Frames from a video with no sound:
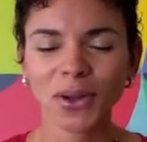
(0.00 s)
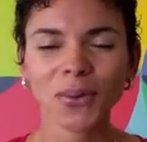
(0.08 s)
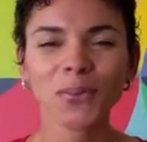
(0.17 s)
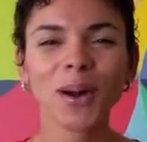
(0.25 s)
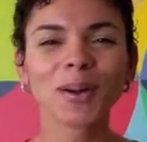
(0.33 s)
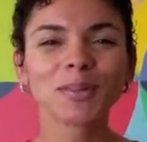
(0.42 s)

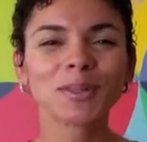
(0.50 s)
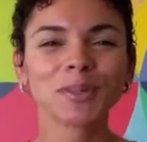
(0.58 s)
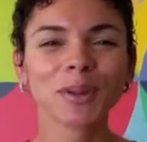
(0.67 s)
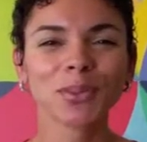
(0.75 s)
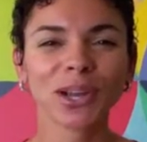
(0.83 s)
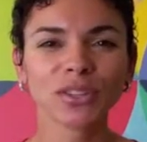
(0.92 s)
Welcome to
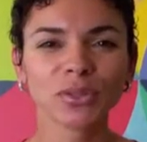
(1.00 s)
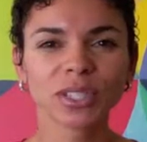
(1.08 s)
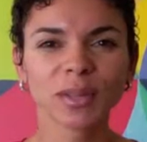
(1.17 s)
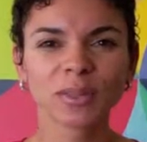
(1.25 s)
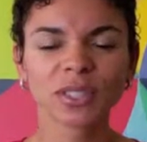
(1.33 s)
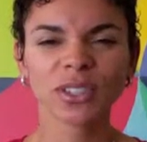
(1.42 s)
my brand new
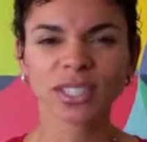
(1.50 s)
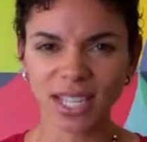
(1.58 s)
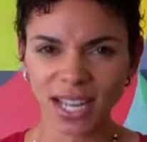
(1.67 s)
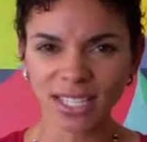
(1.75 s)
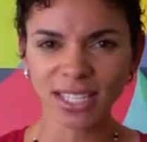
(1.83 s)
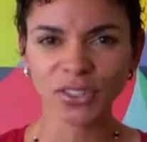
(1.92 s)
tip series
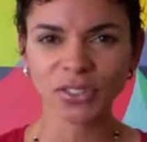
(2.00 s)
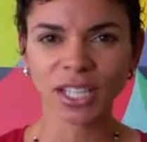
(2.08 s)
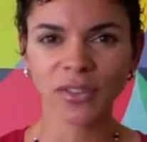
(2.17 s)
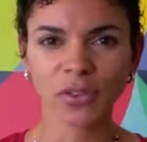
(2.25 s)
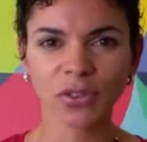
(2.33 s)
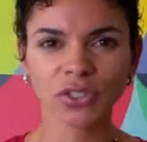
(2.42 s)
engineered to
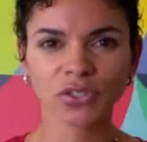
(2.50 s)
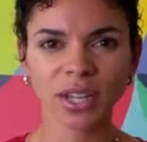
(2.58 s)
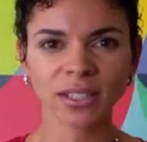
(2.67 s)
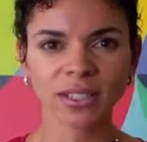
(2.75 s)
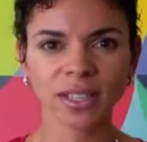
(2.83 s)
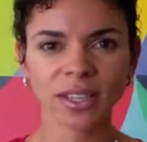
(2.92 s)
give you the
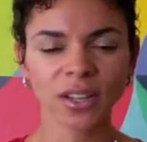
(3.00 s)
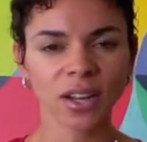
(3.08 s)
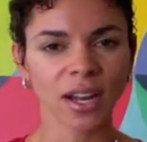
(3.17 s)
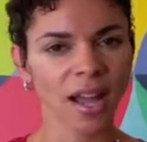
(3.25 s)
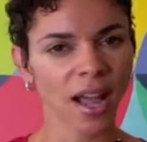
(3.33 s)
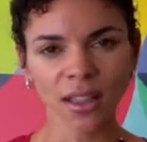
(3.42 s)
straight skinny on
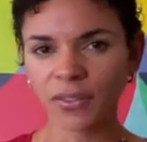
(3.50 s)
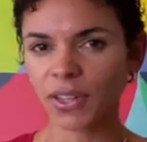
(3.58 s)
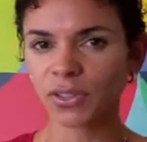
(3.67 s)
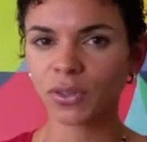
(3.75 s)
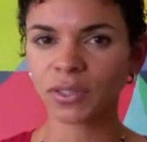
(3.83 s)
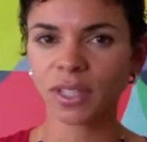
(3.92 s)
how to
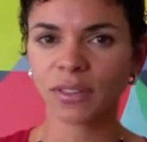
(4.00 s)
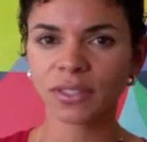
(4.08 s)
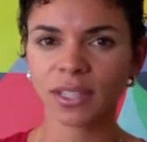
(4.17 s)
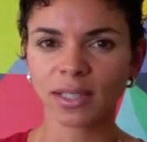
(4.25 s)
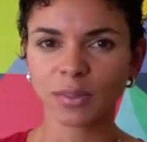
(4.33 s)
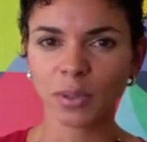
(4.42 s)
elevate those love
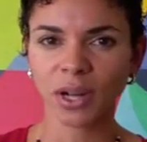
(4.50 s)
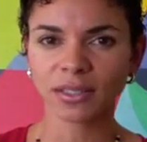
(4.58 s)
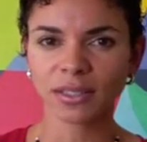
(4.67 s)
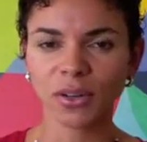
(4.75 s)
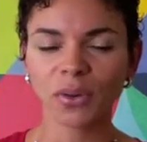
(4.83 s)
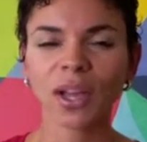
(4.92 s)
stats
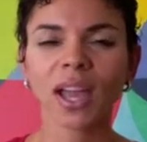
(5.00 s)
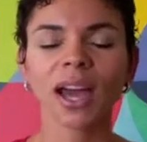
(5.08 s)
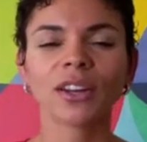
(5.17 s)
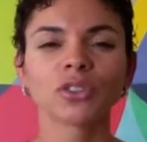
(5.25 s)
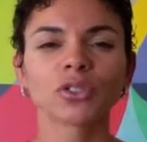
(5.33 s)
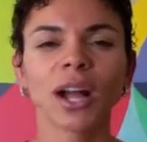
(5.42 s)
pronto
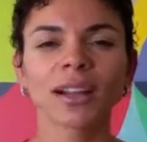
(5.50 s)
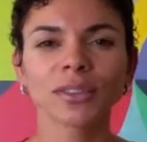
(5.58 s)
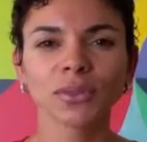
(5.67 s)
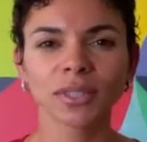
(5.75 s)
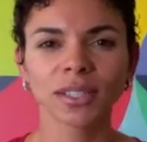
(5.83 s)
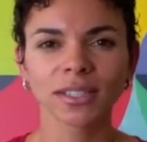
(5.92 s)
and attract
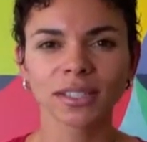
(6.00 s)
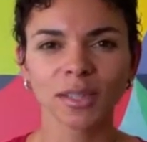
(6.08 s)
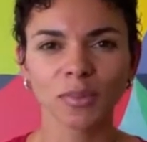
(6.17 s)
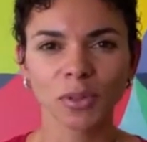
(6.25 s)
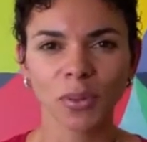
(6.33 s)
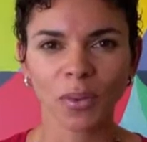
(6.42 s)
the
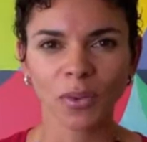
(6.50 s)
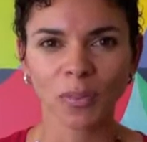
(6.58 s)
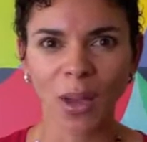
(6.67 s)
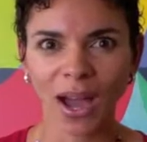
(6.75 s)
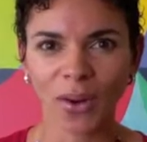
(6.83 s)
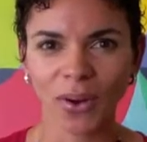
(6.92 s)
relationship you want with
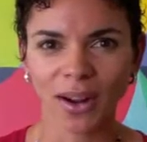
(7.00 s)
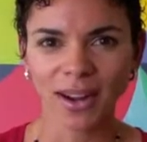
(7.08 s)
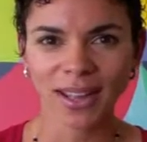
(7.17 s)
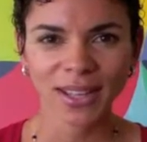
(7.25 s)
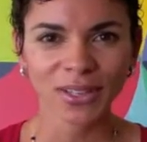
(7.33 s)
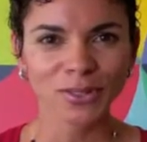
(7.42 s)
power.
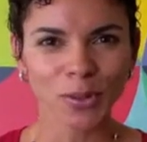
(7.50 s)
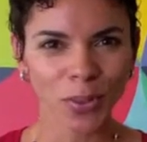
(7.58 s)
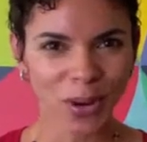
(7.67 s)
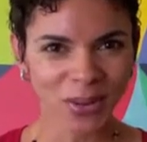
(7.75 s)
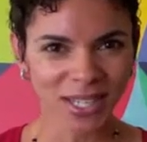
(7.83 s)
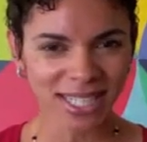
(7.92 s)
So
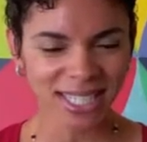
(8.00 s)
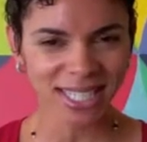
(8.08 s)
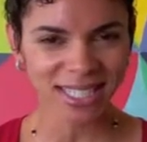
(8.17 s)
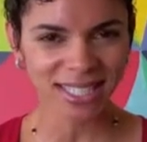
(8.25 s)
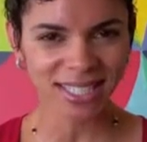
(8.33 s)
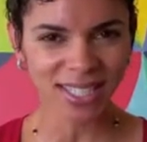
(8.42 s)
where are we going to
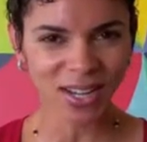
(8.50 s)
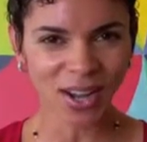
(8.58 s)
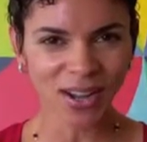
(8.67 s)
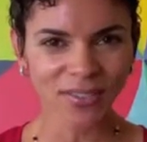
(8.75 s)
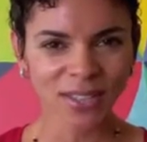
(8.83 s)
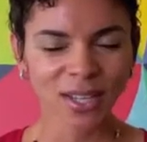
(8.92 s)
kick this thing
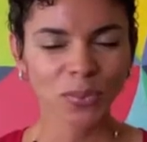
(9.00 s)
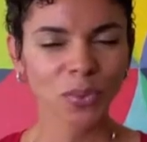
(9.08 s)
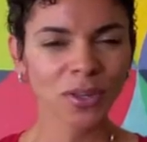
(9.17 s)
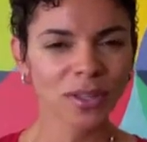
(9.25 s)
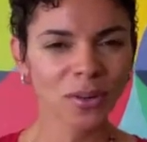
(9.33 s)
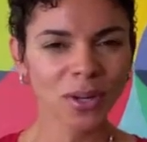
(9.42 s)
off?
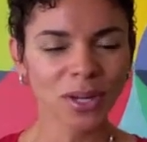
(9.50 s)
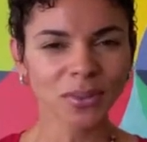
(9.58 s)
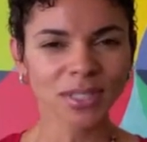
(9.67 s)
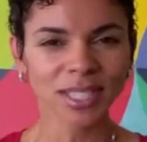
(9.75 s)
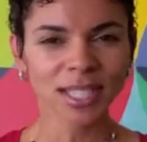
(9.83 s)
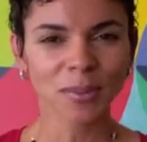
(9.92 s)
Well, you know what? I
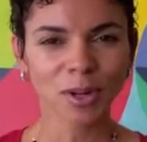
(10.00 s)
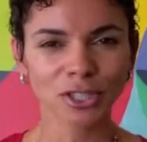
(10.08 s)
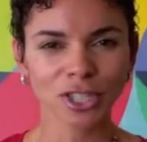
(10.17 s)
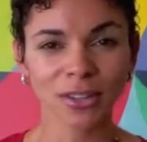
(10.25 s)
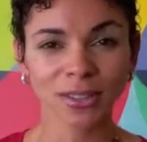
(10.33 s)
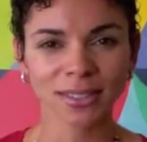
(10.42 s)
was thinking about
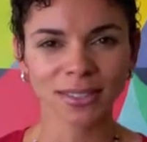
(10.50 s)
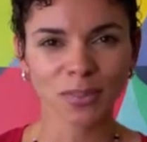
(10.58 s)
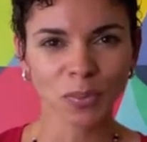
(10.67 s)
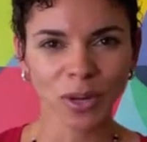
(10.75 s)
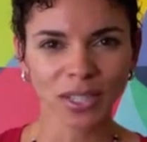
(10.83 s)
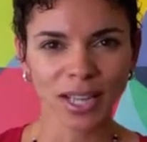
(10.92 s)

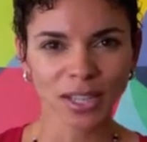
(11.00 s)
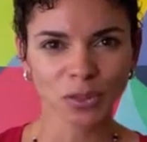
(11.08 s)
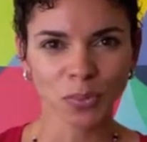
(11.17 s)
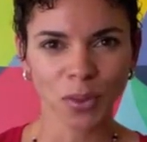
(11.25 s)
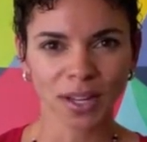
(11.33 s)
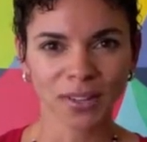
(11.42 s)
Charlyism
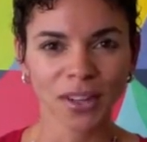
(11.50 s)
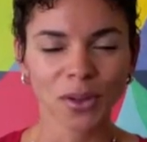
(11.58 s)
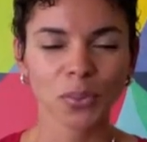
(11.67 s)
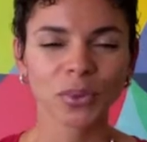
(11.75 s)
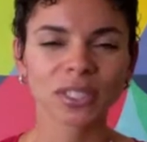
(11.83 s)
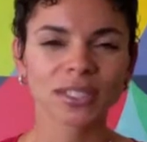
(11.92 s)
1-1,
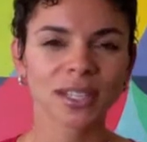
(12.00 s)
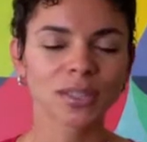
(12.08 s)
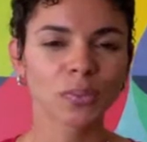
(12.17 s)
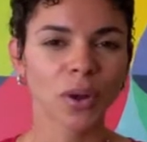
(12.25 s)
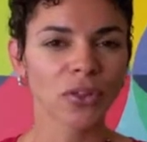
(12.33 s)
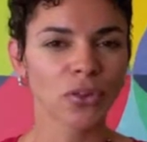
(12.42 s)
which
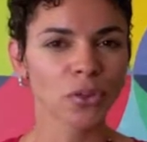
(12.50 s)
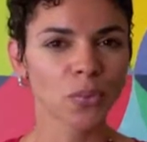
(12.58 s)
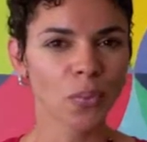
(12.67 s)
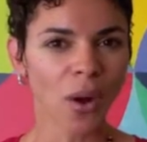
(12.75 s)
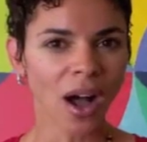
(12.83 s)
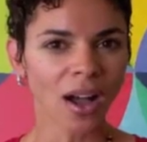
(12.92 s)
says whether you
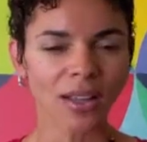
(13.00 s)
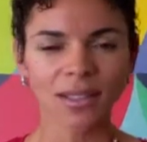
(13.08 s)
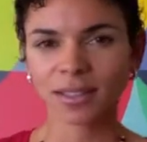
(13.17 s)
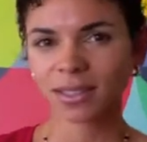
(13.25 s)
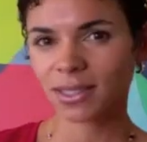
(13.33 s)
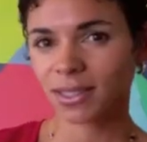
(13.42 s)
walk,
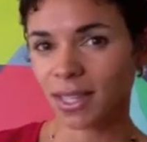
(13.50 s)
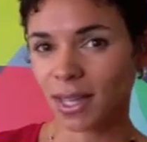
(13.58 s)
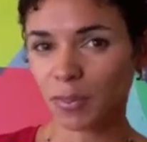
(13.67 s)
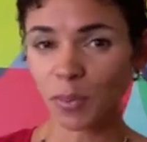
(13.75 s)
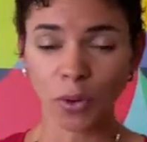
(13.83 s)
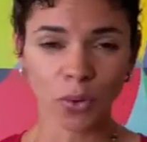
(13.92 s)

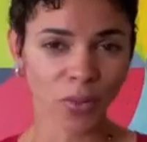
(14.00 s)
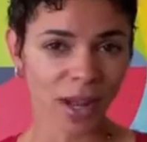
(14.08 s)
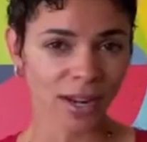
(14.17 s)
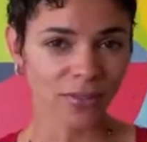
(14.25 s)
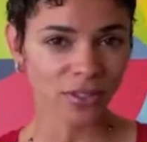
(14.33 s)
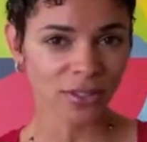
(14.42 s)
skip, or run
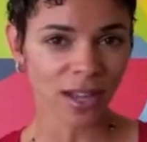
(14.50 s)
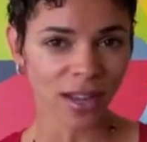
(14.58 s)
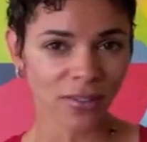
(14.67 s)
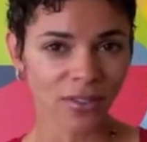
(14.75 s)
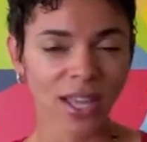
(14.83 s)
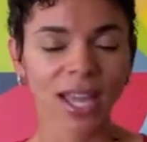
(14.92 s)
after
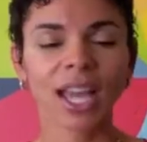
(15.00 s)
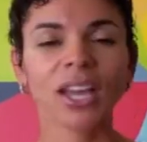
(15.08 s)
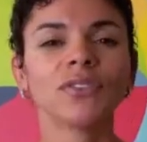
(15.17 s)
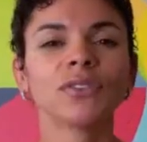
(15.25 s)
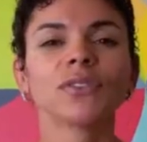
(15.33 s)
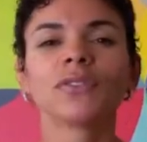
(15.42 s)
love,
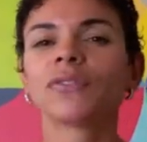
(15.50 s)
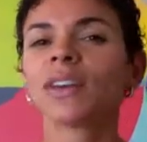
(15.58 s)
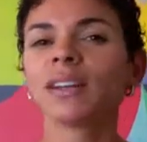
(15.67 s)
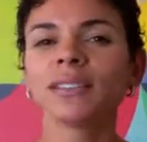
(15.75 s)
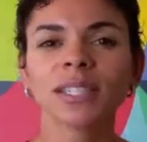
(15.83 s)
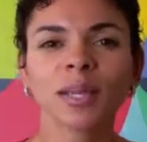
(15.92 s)
if you
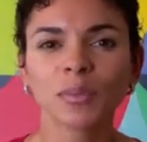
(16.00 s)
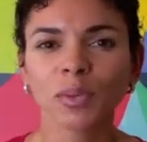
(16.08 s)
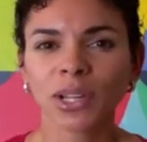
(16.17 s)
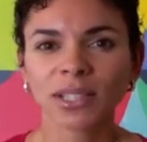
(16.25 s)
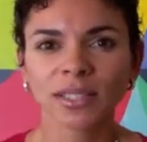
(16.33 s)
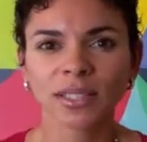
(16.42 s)
fail to
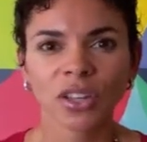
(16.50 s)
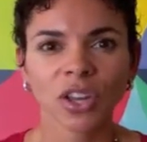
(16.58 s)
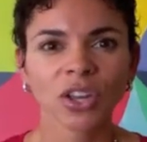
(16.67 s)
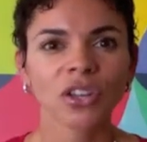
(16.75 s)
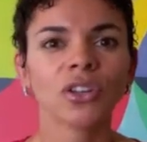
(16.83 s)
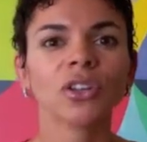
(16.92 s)
embrace it,
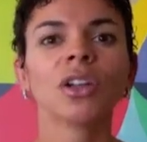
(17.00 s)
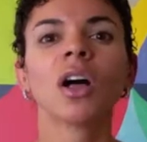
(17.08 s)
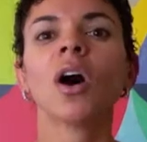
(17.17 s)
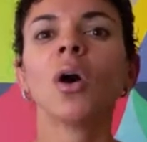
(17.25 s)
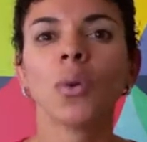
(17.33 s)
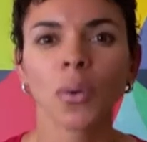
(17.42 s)
you'll
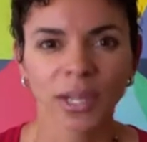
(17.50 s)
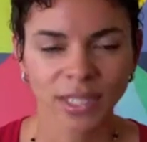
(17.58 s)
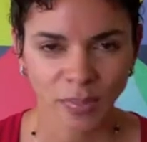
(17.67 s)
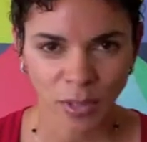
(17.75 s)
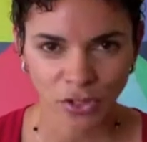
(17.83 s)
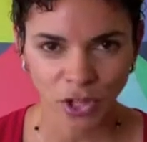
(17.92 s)
always
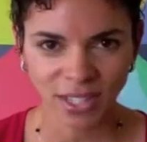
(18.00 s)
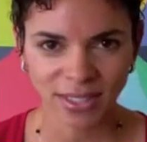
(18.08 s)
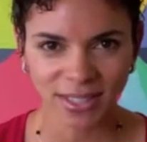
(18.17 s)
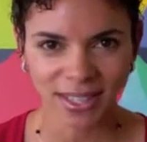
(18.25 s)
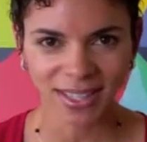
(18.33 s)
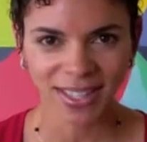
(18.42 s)
be
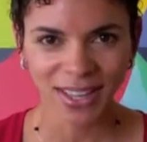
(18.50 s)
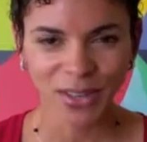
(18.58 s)
chasing it.